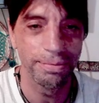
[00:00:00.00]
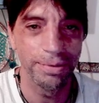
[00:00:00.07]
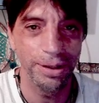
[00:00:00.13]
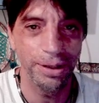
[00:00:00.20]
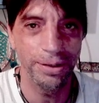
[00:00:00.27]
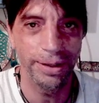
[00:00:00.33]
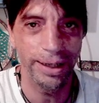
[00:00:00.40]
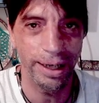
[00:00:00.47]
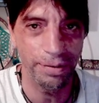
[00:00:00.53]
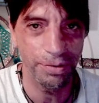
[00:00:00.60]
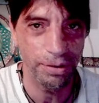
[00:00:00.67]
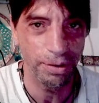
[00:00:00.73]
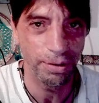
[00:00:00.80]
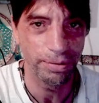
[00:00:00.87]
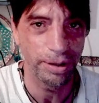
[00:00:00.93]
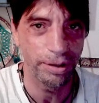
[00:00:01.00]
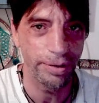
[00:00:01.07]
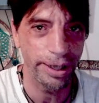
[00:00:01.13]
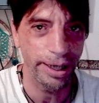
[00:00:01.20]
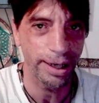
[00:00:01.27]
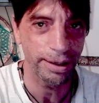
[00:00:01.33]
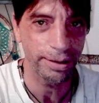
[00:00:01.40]
You don't have to
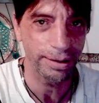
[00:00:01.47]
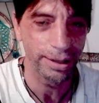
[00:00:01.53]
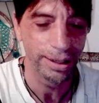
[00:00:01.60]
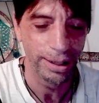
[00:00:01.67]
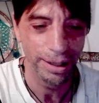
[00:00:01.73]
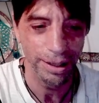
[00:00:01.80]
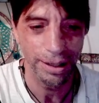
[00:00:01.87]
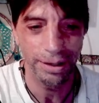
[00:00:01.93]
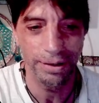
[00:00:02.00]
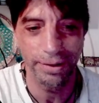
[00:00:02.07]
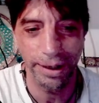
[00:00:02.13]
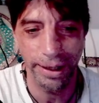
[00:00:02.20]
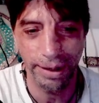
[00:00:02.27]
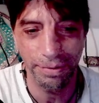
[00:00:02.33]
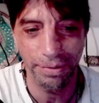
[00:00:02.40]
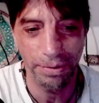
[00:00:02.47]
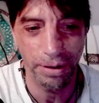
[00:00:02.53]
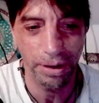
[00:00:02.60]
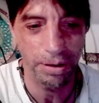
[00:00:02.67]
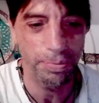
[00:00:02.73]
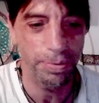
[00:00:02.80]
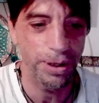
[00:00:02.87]
overreact. You don't have to
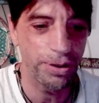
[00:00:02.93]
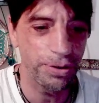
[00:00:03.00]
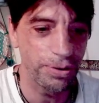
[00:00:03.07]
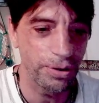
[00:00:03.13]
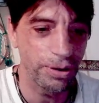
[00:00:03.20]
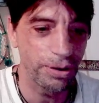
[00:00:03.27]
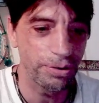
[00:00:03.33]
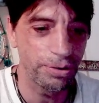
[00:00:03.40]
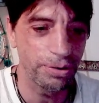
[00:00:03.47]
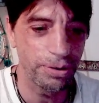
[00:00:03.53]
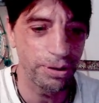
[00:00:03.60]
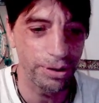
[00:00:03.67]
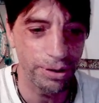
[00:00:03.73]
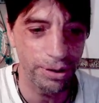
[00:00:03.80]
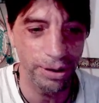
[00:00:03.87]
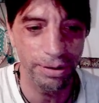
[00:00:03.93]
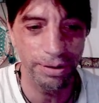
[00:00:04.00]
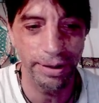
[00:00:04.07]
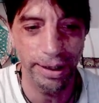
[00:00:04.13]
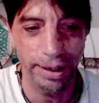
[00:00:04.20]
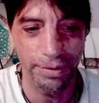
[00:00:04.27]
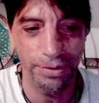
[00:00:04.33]
express your authority. You don't
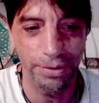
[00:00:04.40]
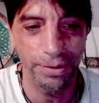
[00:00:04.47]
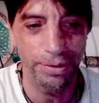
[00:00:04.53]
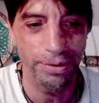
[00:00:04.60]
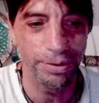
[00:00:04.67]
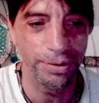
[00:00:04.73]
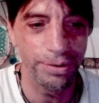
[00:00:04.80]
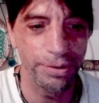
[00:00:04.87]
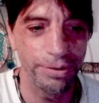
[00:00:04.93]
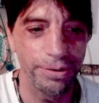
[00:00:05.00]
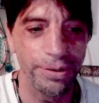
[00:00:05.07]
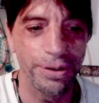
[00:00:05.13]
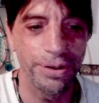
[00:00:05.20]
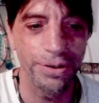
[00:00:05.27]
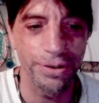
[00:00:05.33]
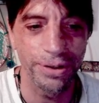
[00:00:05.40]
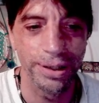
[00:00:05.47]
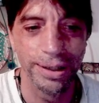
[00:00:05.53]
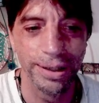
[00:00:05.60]
have to all do this.